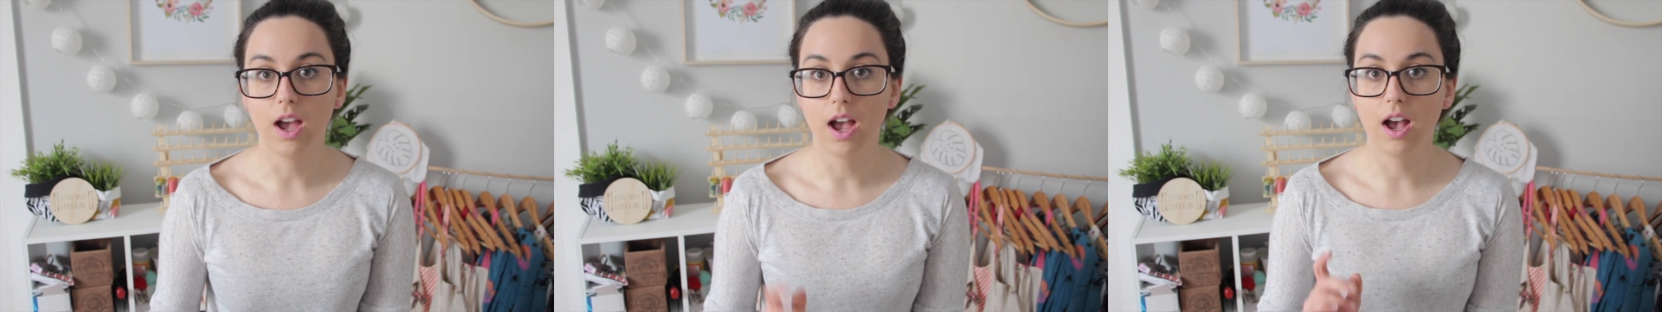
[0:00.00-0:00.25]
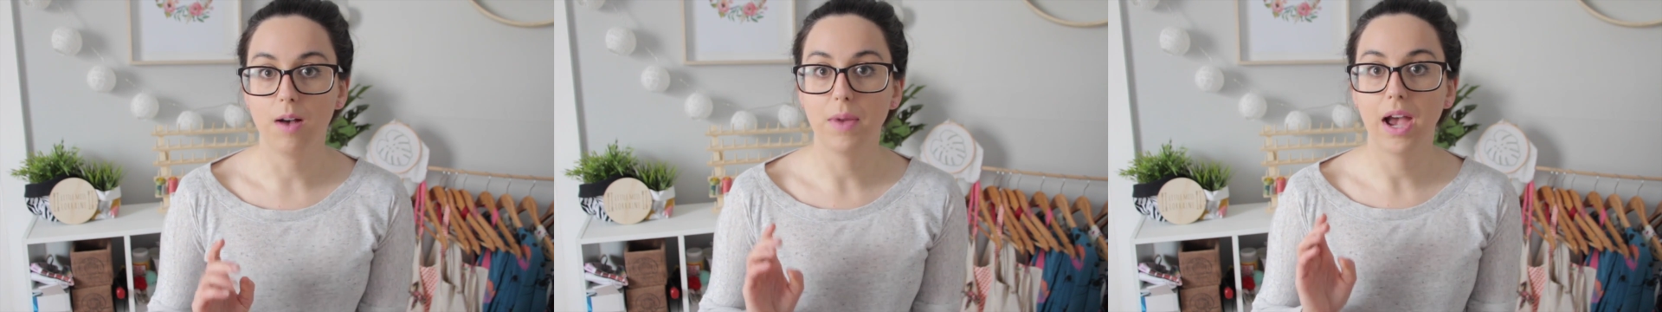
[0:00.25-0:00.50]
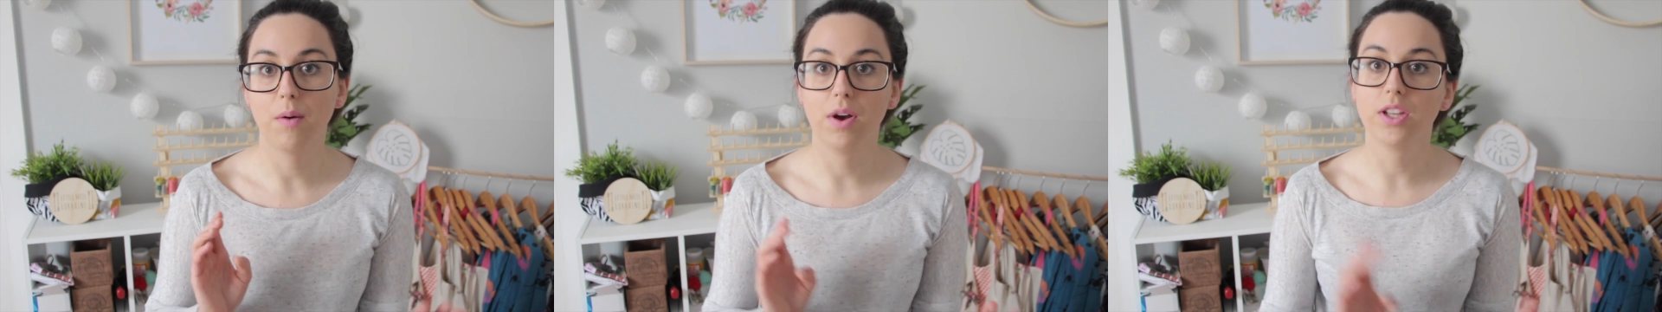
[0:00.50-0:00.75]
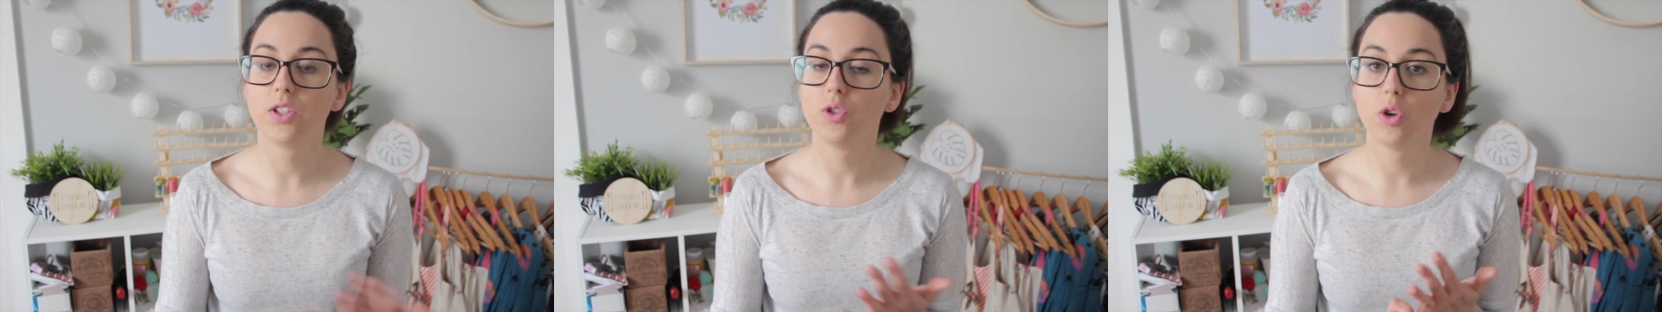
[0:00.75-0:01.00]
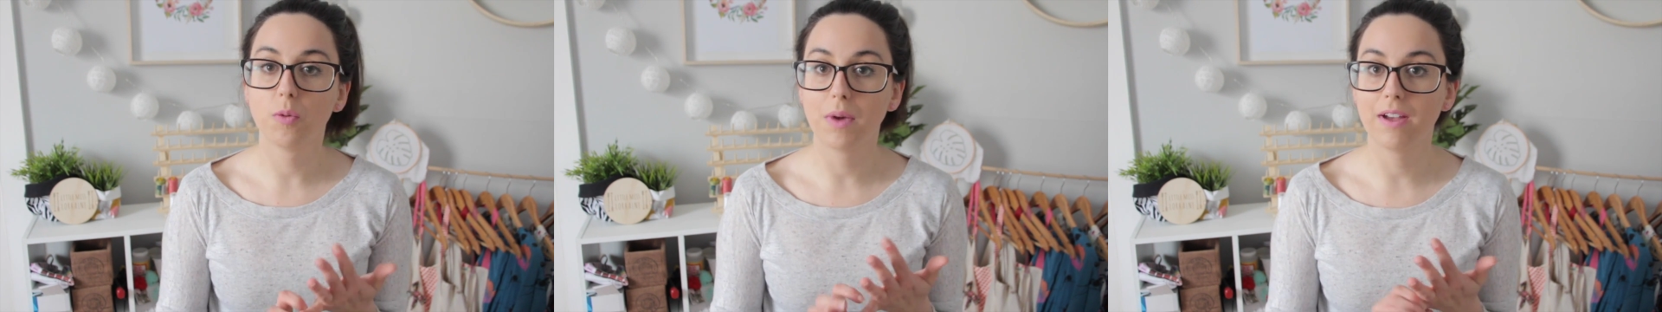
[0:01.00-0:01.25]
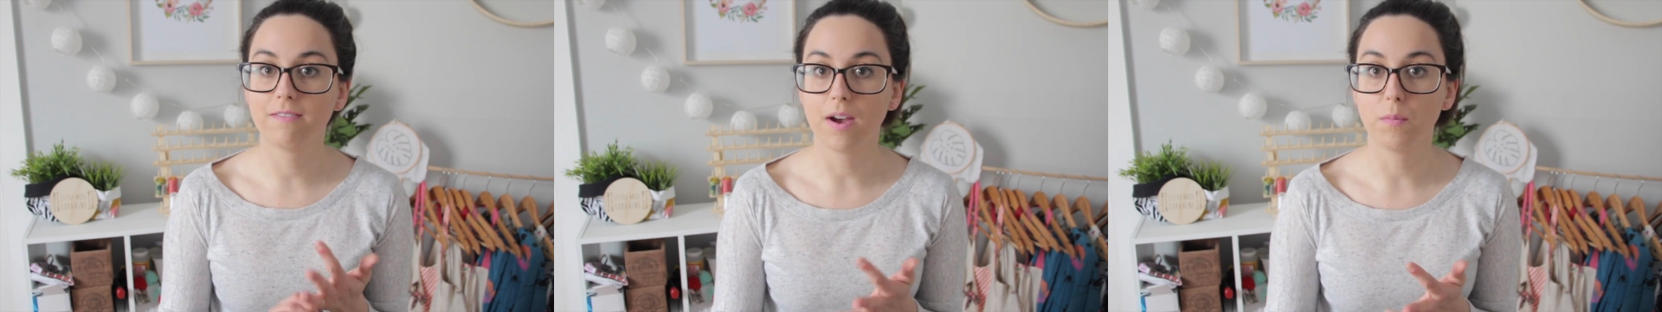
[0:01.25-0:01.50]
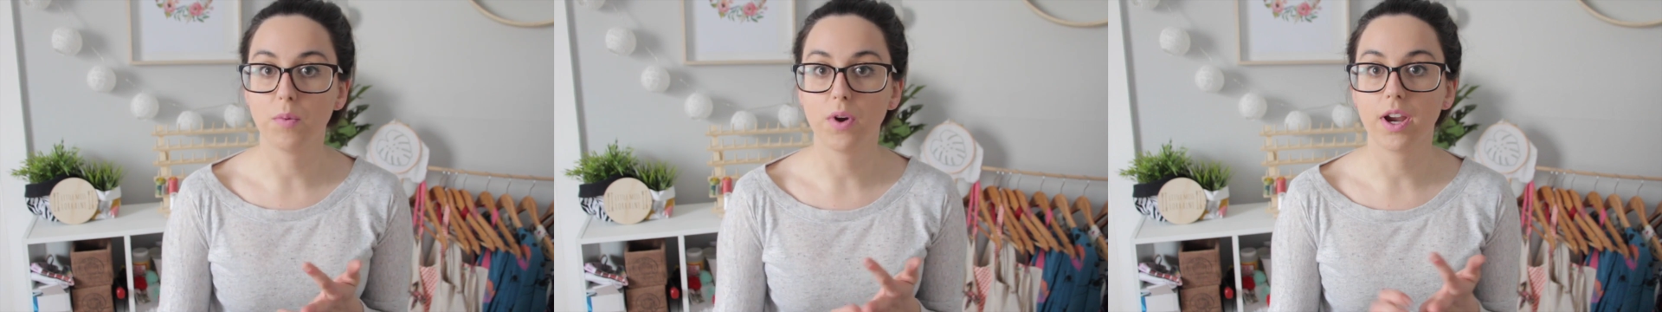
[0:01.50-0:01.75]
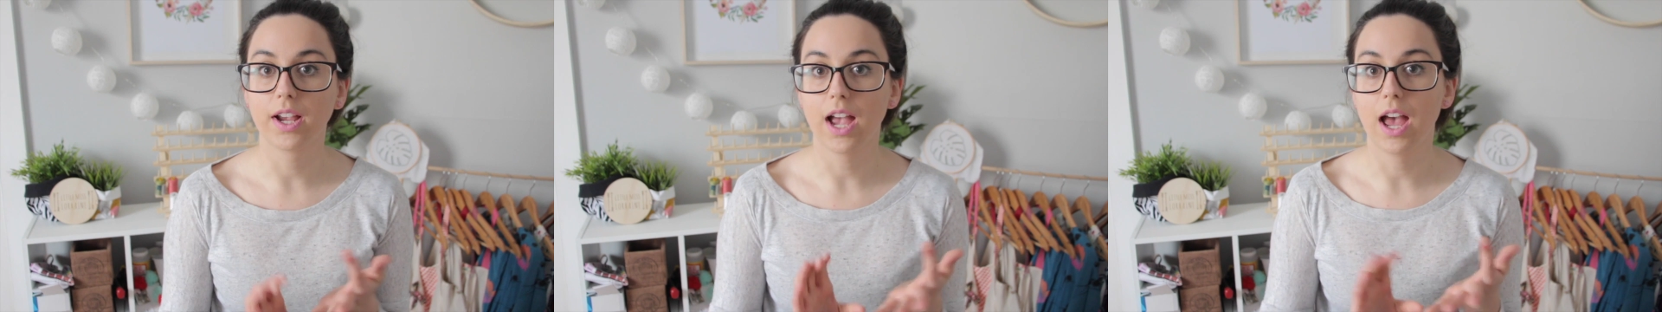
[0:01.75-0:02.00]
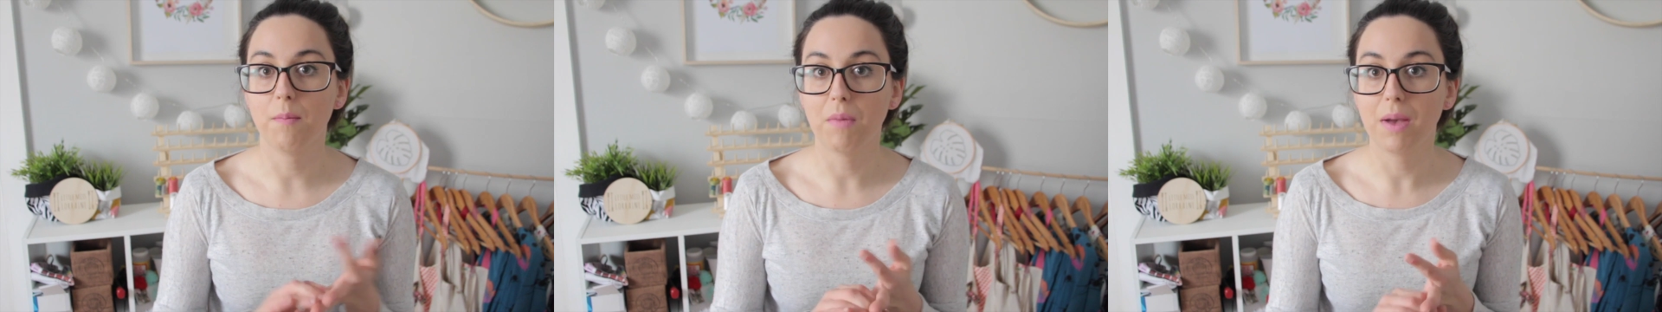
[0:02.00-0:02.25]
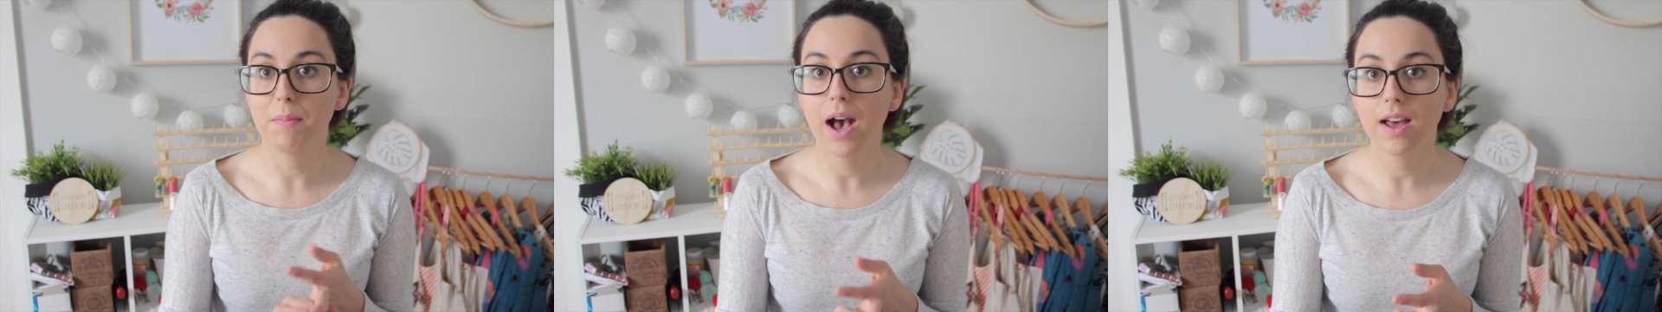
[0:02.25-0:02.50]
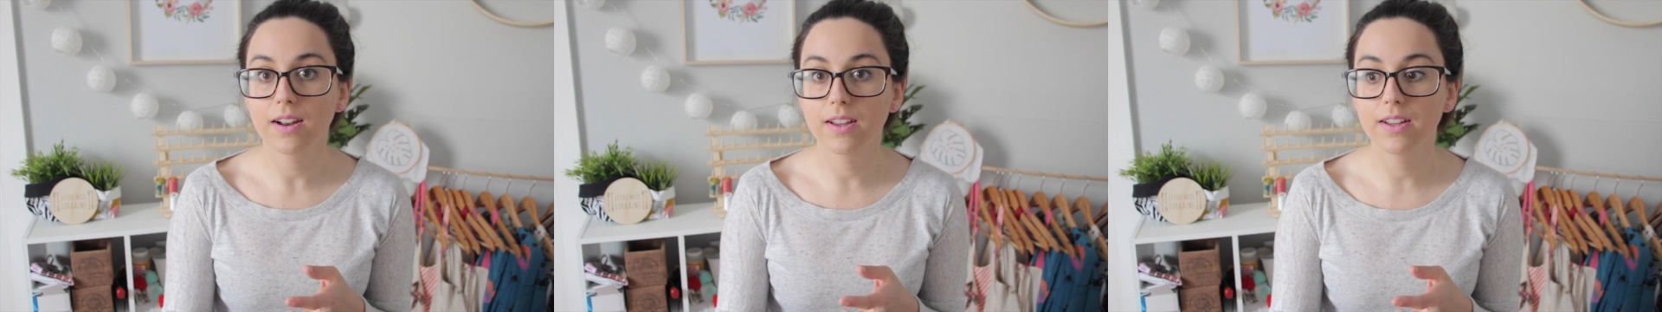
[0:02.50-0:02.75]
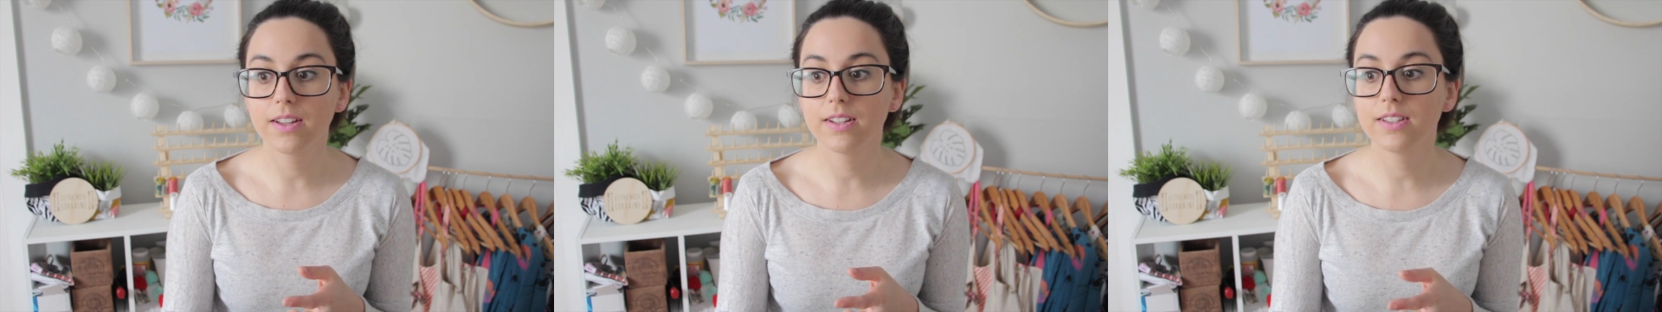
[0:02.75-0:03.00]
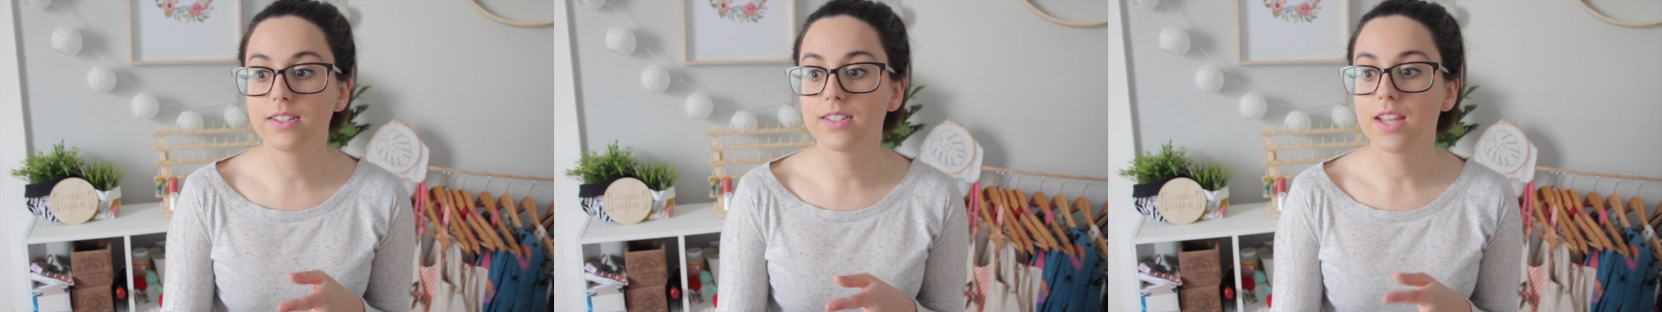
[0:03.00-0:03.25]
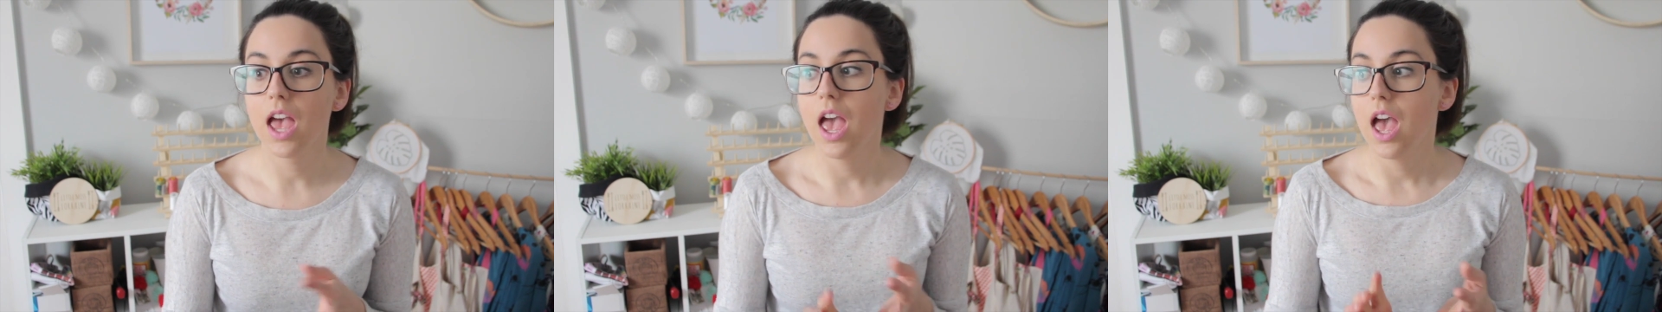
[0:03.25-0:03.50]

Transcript: how I store my fabric and my patterns,